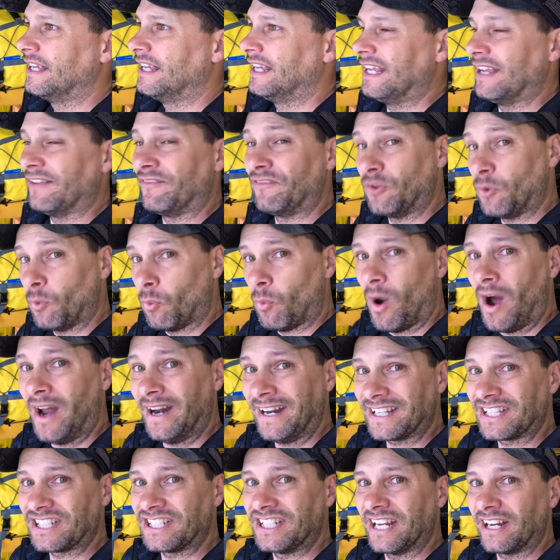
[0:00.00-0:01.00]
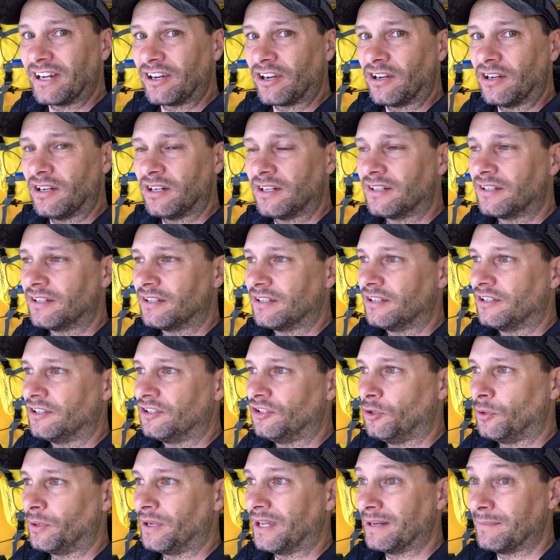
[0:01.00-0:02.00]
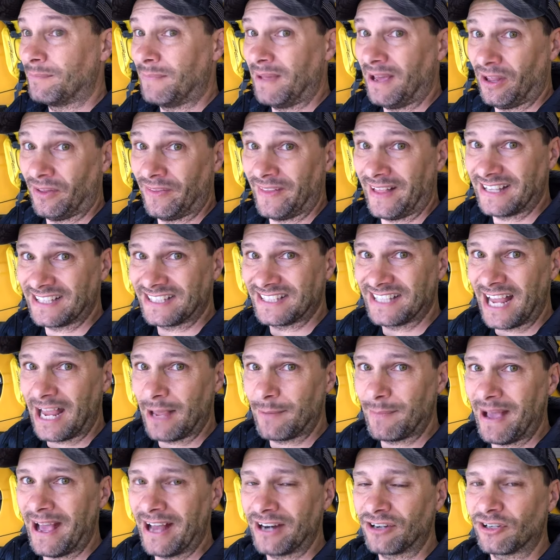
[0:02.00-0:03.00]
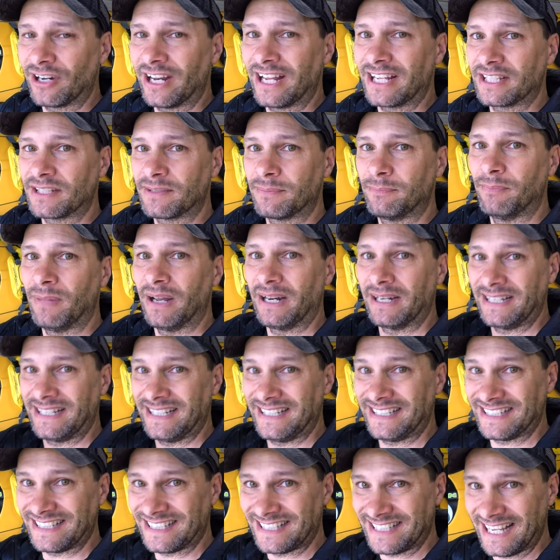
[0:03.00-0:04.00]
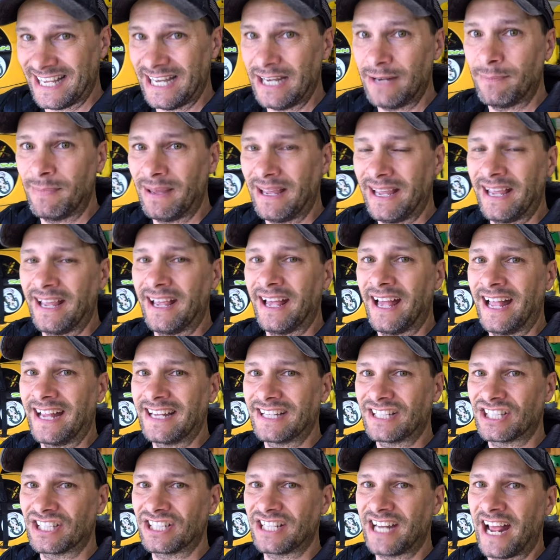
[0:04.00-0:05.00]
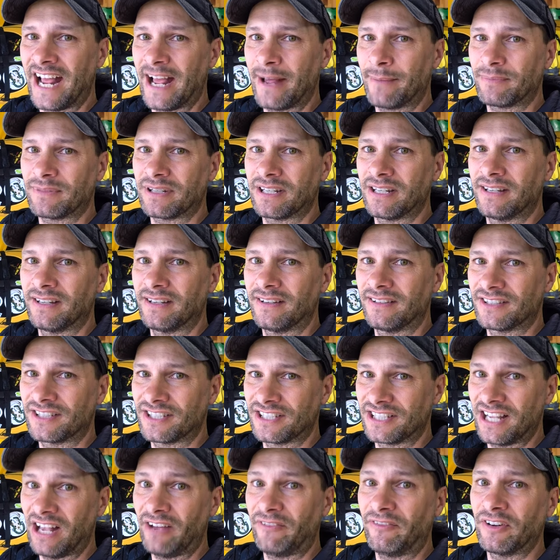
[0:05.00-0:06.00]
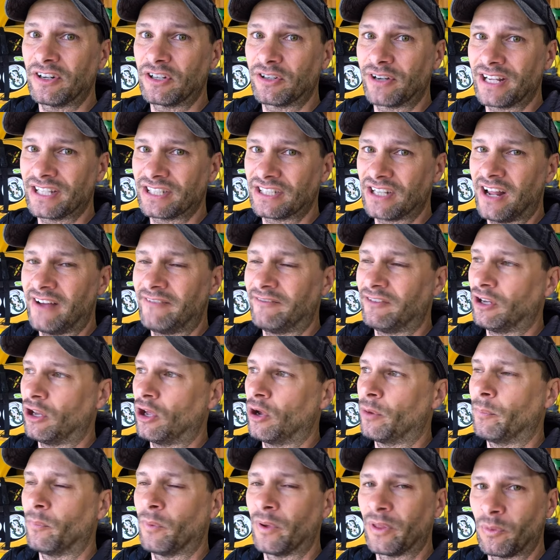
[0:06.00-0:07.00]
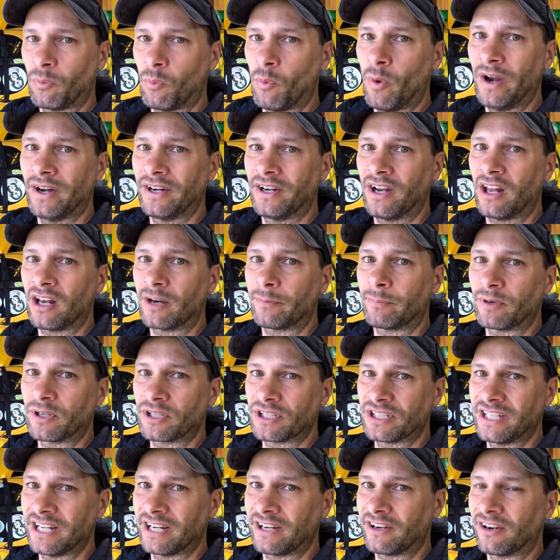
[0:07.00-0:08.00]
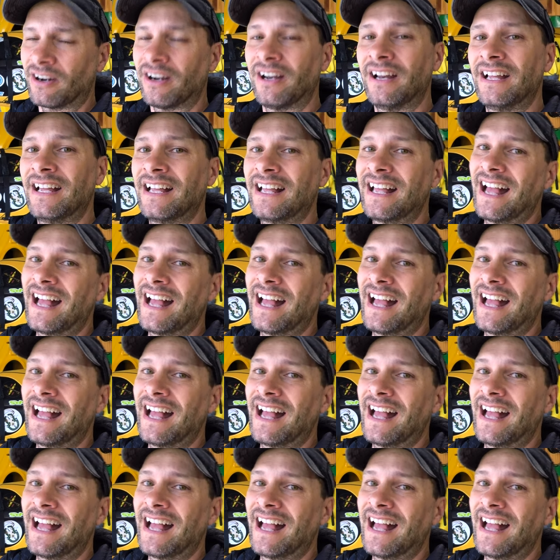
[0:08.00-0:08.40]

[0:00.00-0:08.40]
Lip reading: If you want a sticker, you can mail that same address, but send me a stamped, self-addressed envelope with $1 per sticker.